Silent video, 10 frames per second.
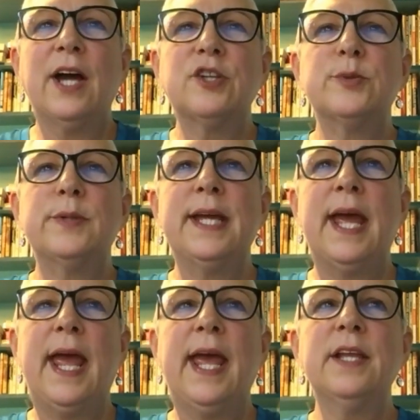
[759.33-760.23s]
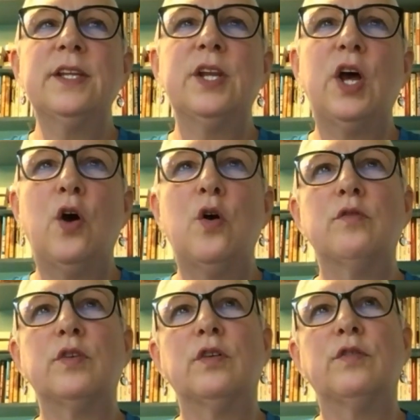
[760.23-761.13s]
actually handed
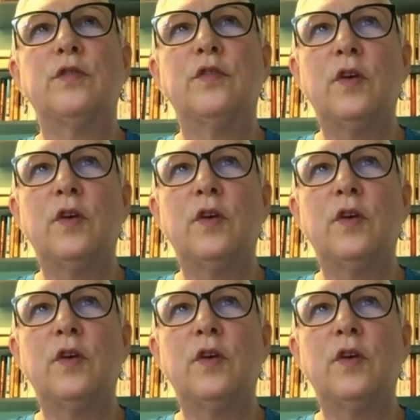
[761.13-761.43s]
over